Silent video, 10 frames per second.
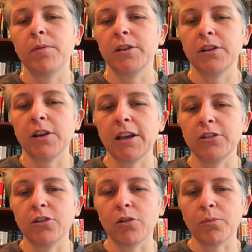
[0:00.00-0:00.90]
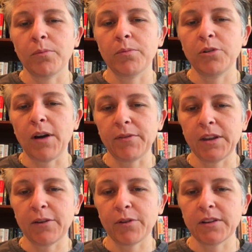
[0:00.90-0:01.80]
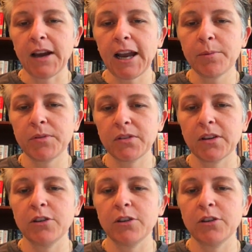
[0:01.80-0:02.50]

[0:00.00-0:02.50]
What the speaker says: and you have the different types.